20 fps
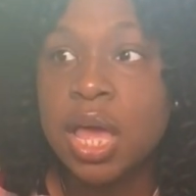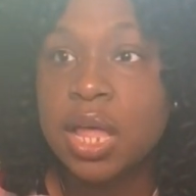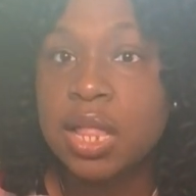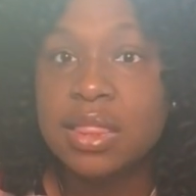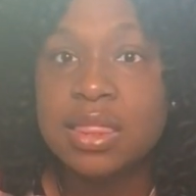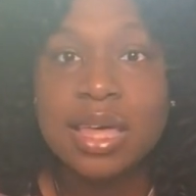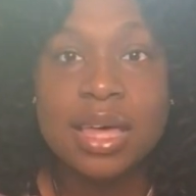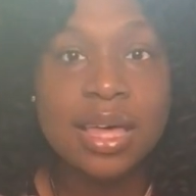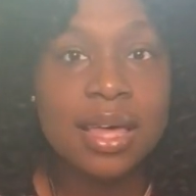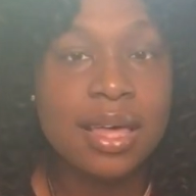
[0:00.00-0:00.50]

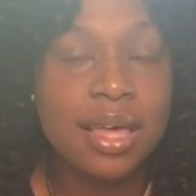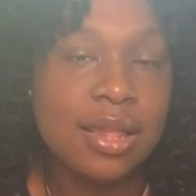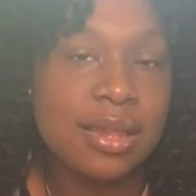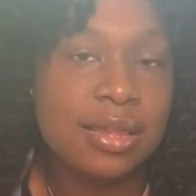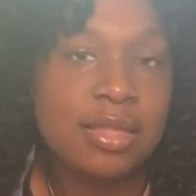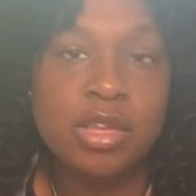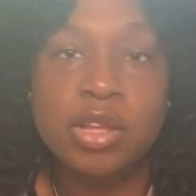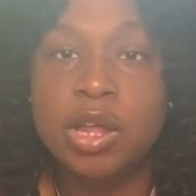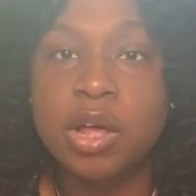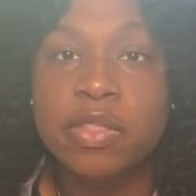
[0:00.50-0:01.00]
The
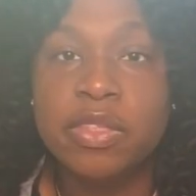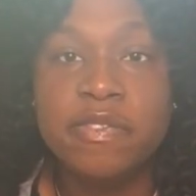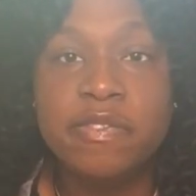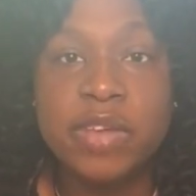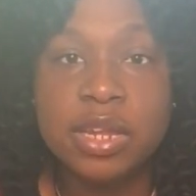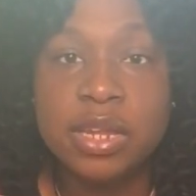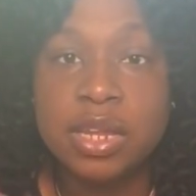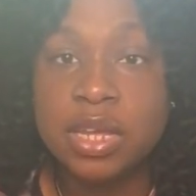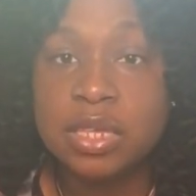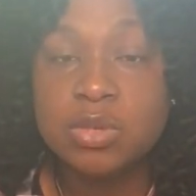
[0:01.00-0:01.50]

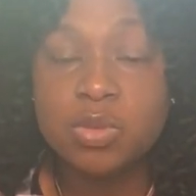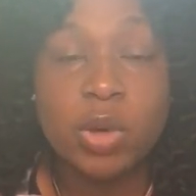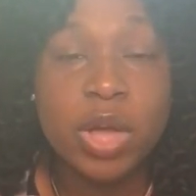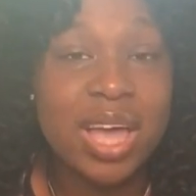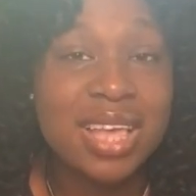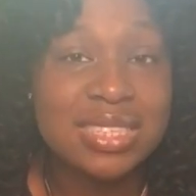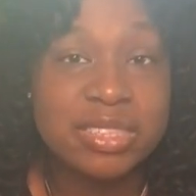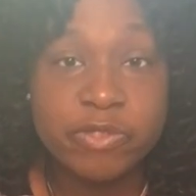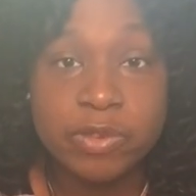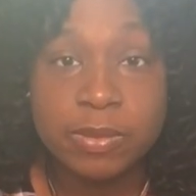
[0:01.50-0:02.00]
phoenix
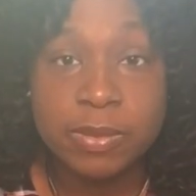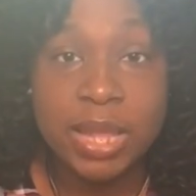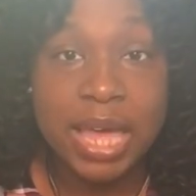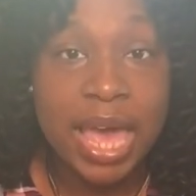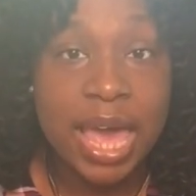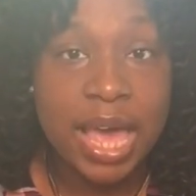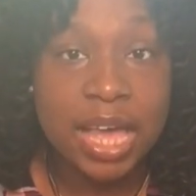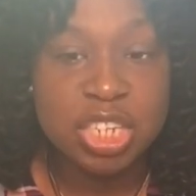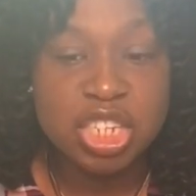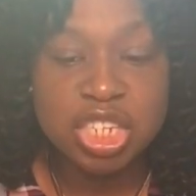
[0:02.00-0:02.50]
rising from the
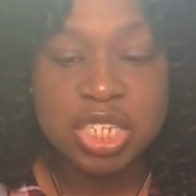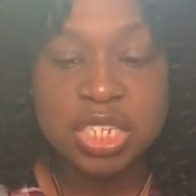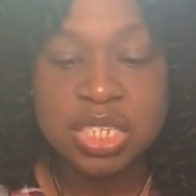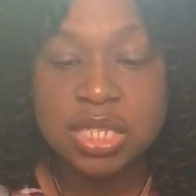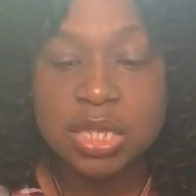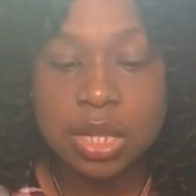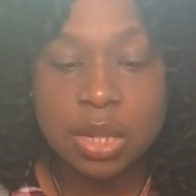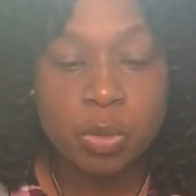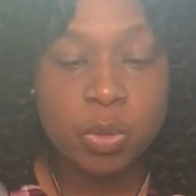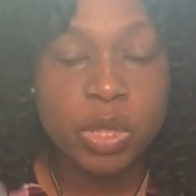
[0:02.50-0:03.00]
ashes.
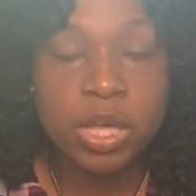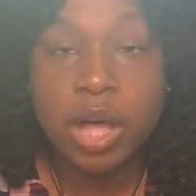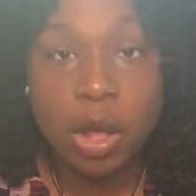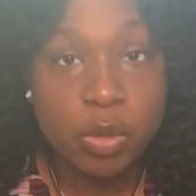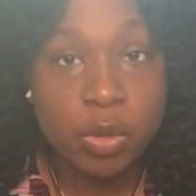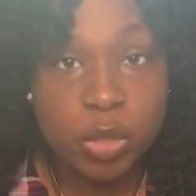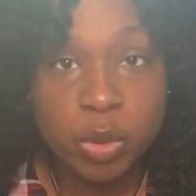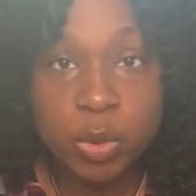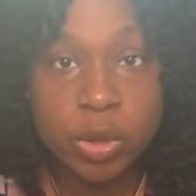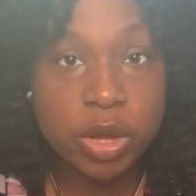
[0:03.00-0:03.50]
We go
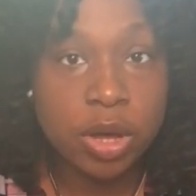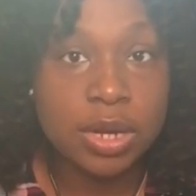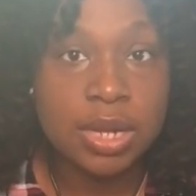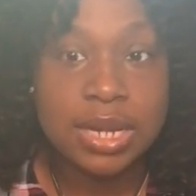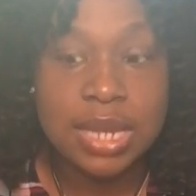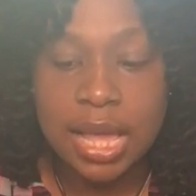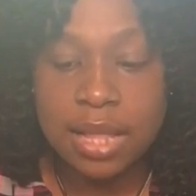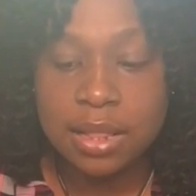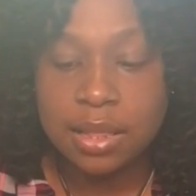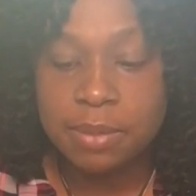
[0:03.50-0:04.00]
through it on a
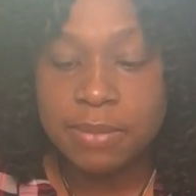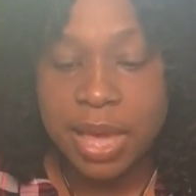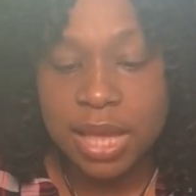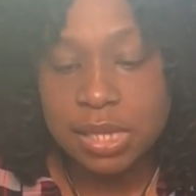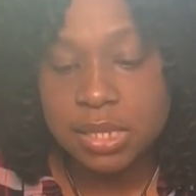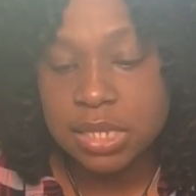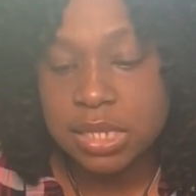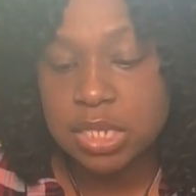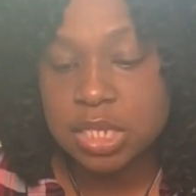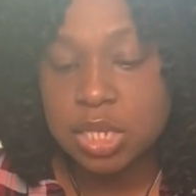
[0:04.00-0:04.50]
daily
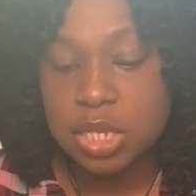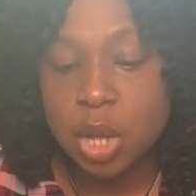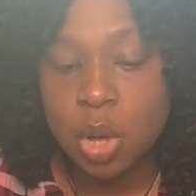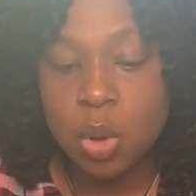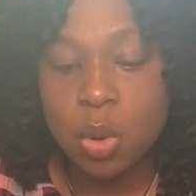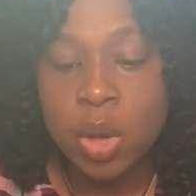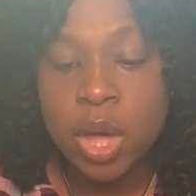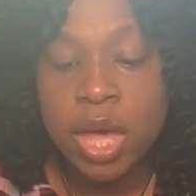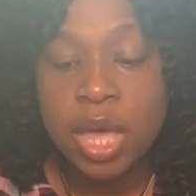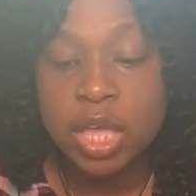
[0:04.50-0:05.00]
basis.
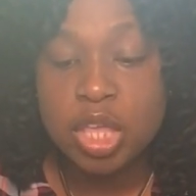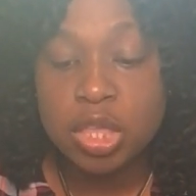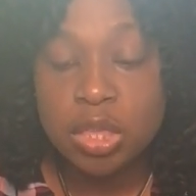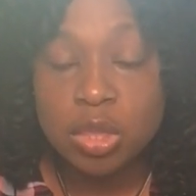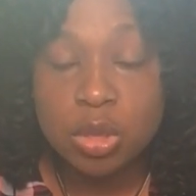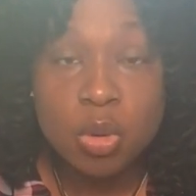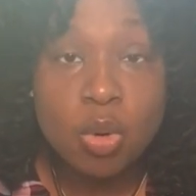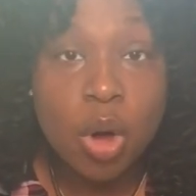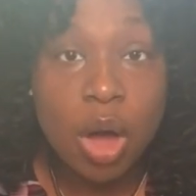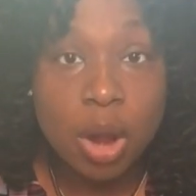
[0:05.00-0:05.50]
So
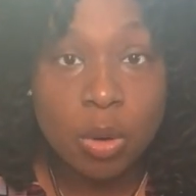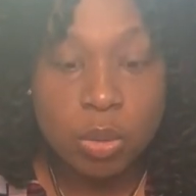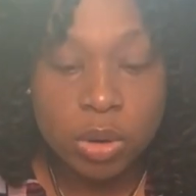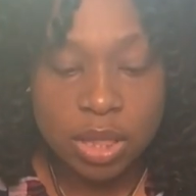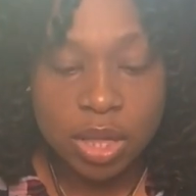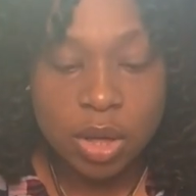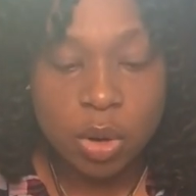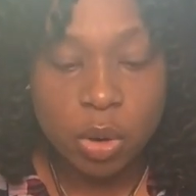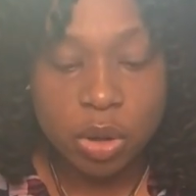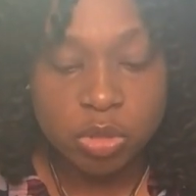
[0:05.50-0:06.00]
you are
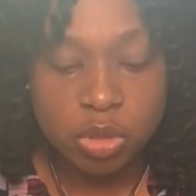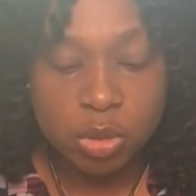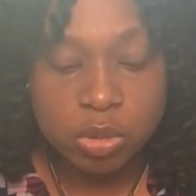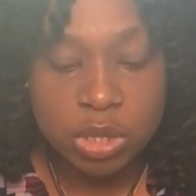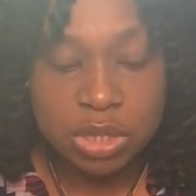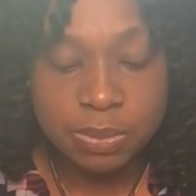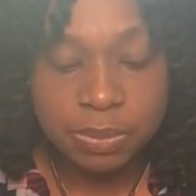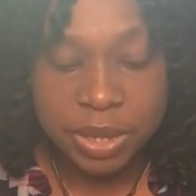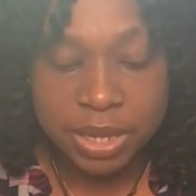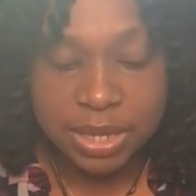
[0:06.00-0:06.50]
really going through
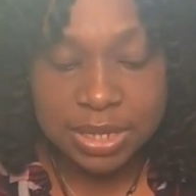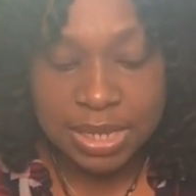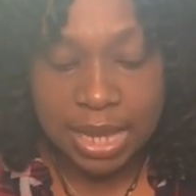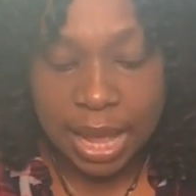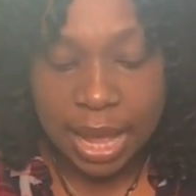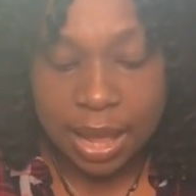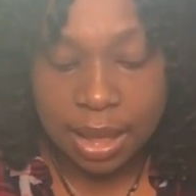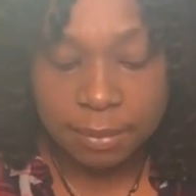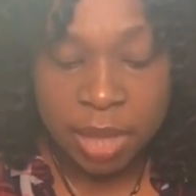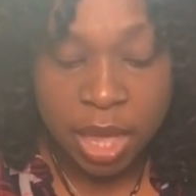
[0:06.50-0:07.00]
this big
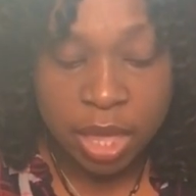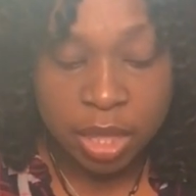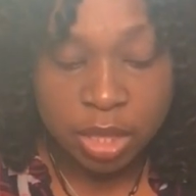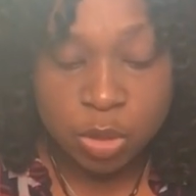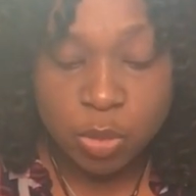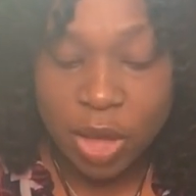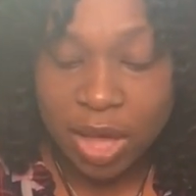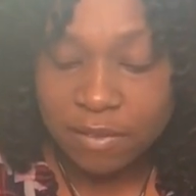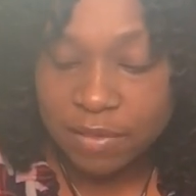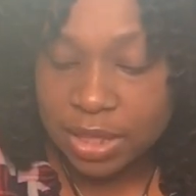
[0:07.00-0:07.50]
time. You
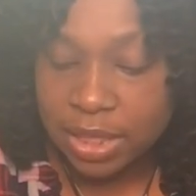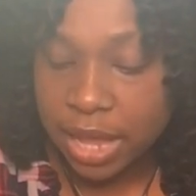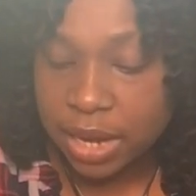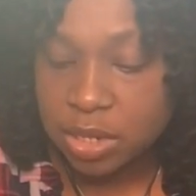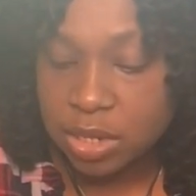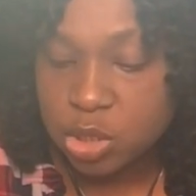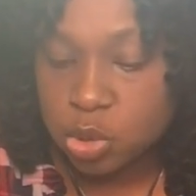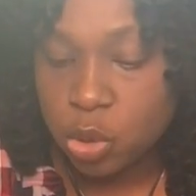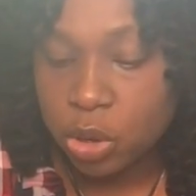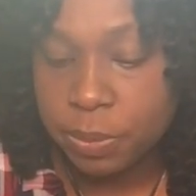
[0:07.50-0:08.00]
have a lot
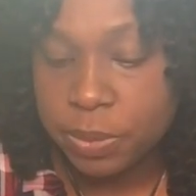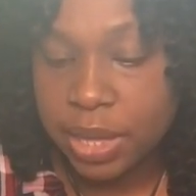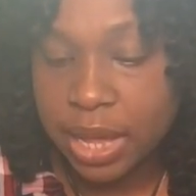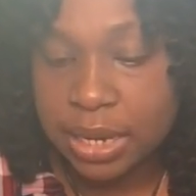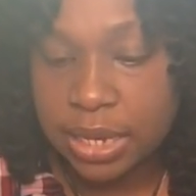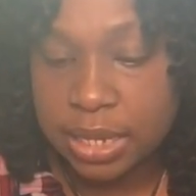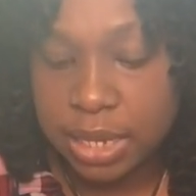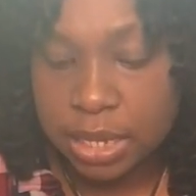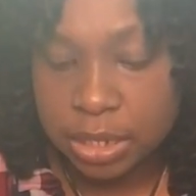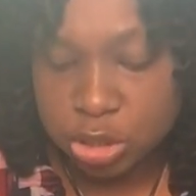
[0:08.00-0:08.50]
of
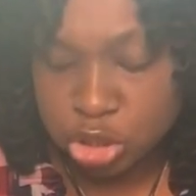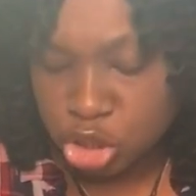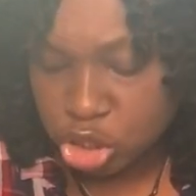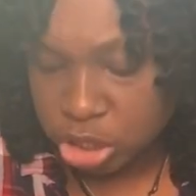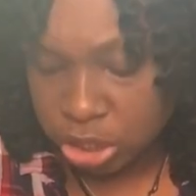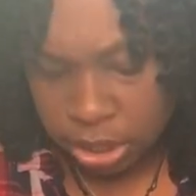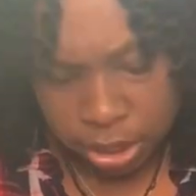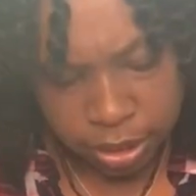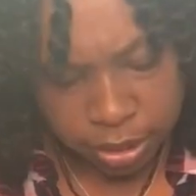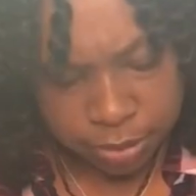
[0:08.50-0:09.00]
Scorpionic energy
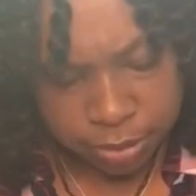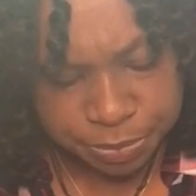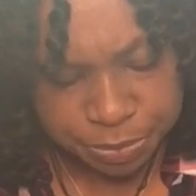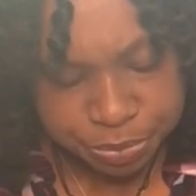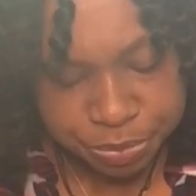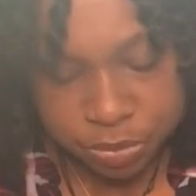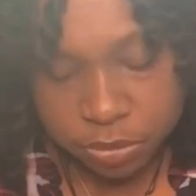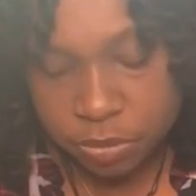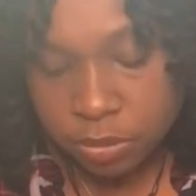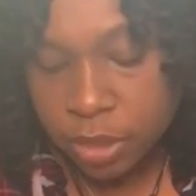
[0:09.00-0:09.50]
here.
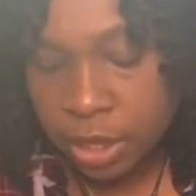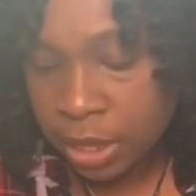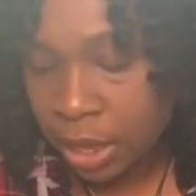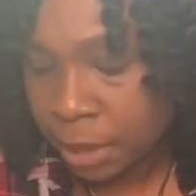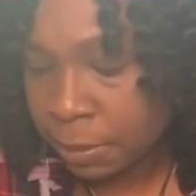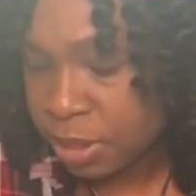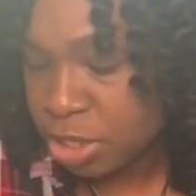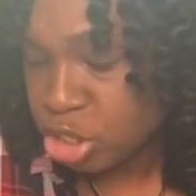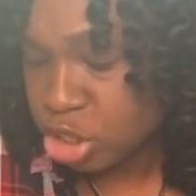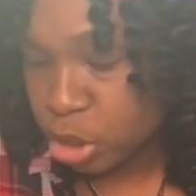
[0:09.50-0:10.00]
I'm
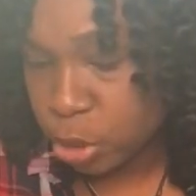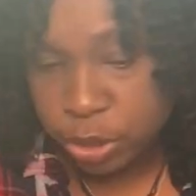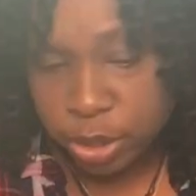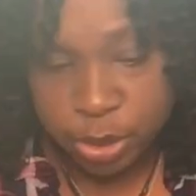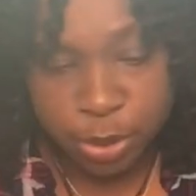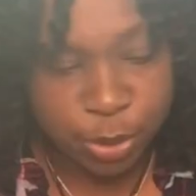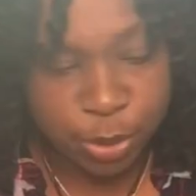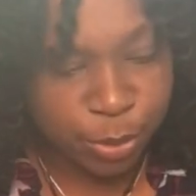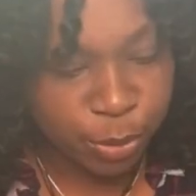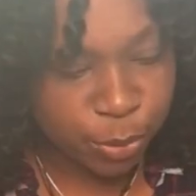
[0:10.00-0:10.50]
going to show
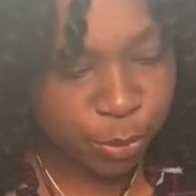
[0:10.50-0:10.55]
you.